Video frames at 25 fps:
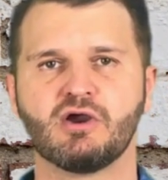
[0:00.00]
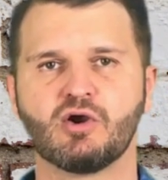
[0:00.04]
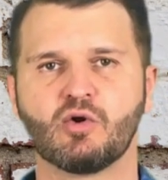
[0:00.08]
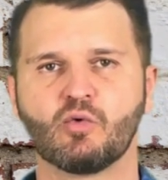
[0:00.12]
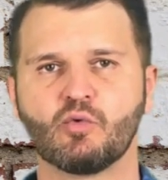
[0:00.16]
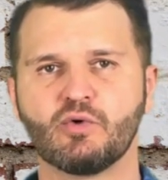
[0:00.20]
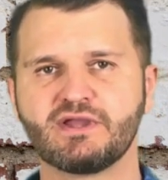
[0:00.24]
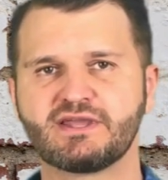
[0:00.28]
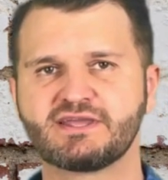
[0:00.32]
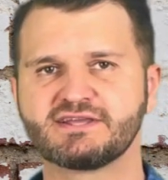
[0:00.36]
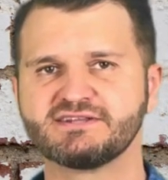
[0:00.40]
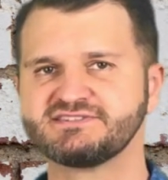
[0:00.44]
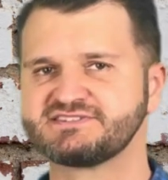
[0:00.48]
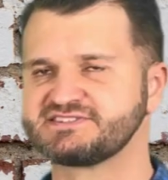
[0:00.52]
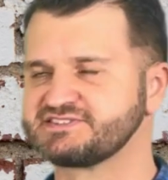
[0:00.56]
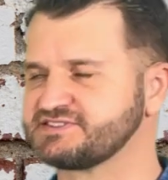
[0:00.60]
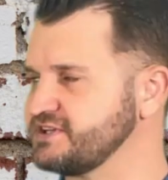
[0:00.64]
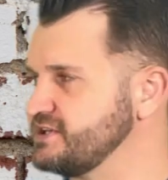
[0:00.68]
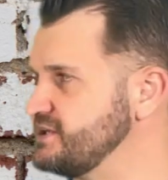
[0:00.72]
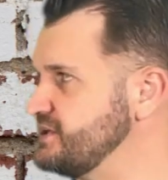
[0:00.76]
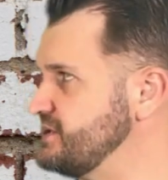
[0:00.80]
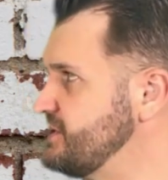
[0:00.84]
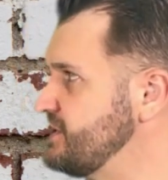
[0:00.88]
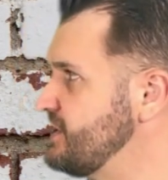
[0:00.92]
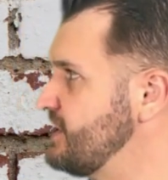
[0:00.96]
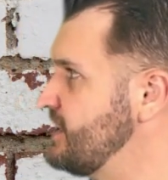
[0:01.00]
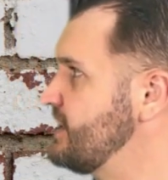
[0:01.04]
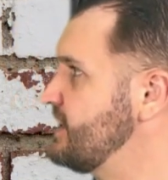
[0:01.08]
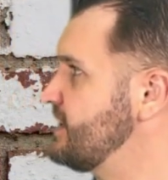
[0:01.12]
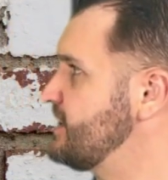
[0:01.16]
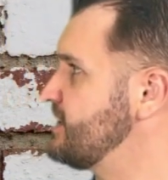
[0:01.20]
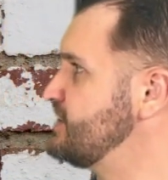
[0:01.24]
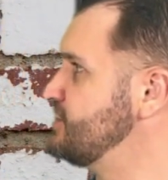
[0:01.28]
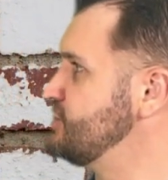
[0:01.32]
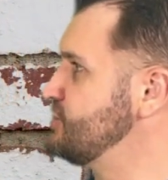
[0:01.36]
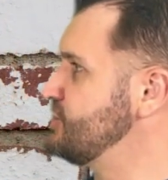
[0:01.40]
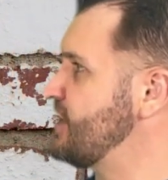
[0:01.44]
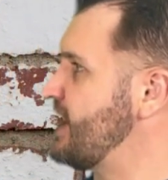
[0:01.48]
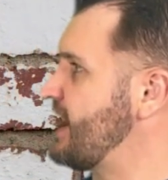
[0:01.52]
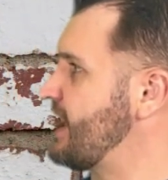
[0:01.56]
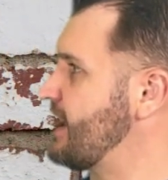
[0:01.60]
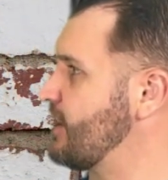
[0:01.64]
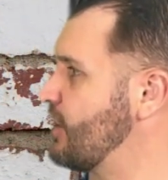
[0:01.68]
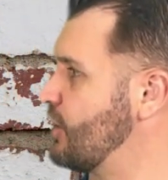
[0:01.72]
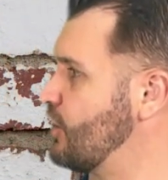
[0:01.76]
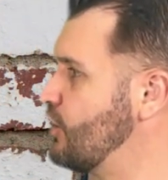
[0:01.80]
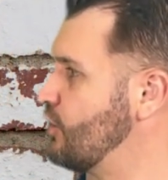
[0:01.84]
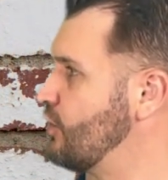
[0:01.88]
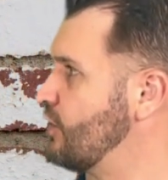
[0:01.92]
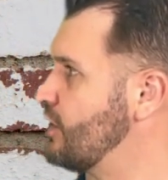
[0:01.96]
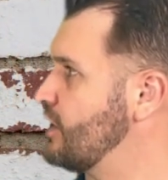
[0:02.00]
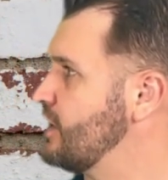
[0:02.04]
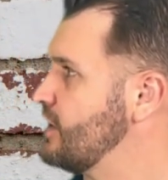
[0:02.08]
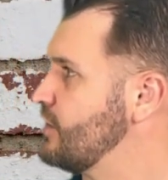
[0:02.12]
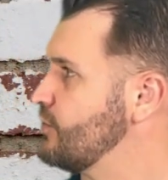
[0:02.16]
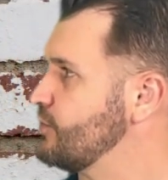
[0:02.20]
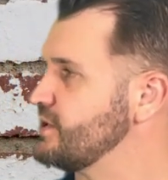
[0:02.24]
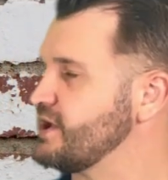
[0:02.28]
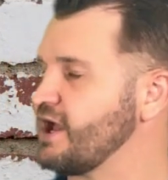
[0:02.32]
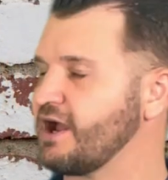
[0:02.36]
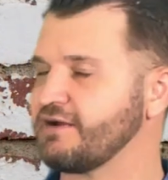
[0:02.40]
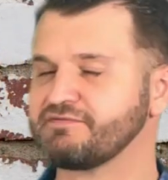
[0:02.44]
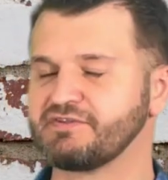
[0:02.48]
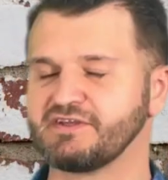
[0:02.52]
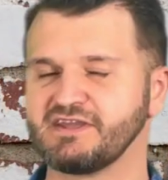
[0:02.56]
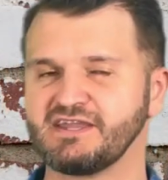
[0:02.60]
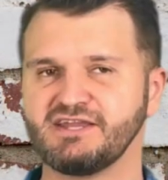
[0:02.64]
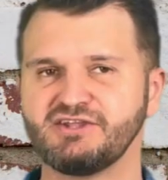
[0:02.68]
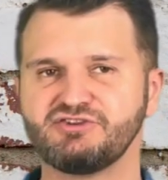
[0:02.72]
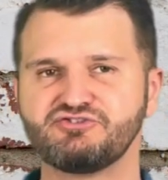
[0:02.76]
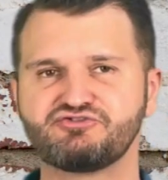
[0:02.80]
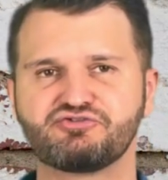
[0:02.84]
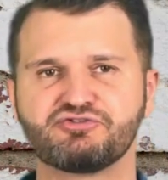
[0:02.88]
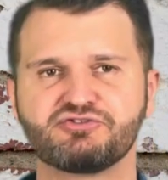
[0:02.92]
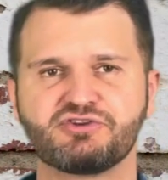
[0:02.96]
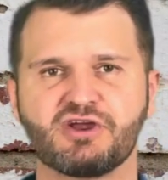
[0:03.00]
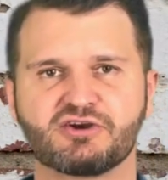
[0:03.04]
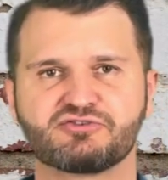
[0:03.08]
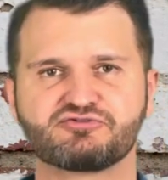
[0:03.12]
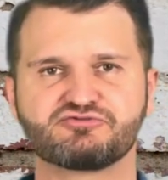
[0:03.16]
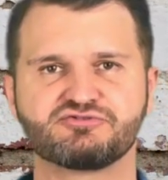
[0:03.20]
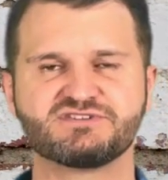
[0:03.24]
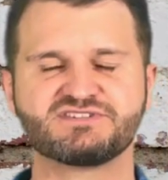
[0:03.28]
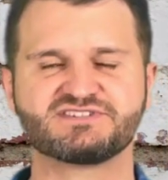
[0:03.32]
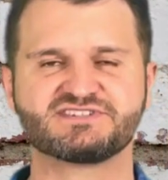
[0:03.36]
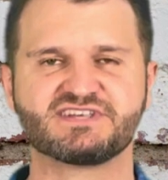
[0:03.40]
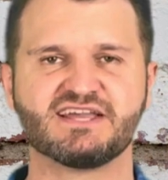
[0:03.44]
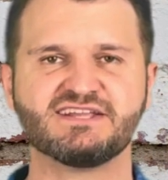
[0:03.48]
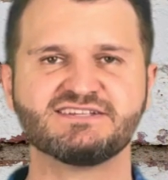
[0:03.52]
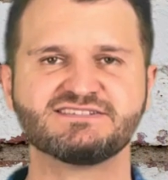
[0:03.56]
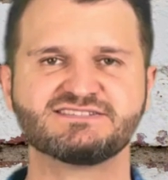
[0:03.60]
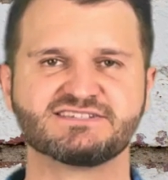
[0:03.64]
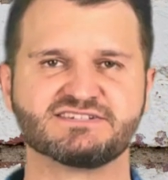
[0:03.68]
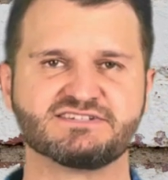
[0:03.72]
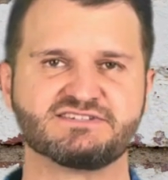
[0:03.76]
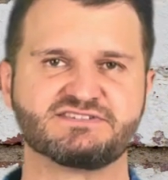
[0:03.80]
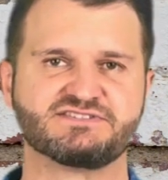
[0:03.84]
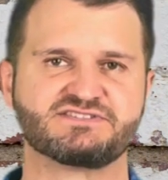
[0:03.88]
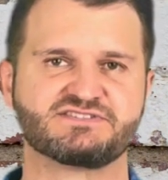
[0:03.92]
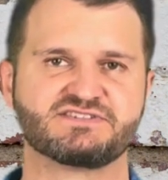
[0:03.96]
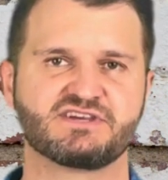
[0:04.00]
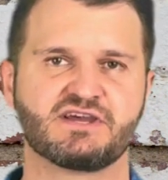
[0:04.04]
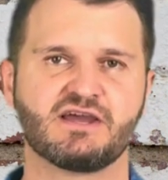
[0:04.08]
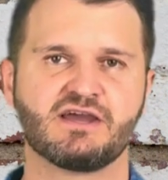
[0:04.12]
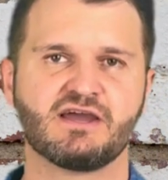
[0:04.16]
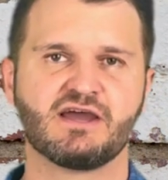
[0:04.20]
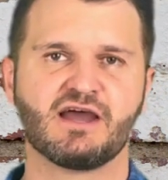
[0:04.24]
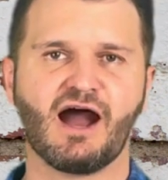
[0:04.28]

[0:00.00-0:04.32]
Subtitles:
We can see in yellow, we have the introductory sentence.